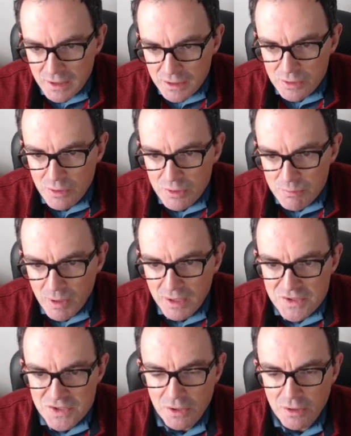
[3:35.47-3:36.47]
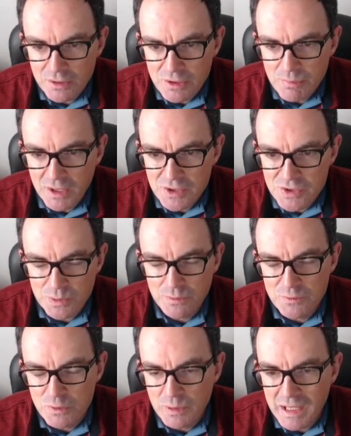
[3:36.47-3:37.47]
you know you might start you might sort of do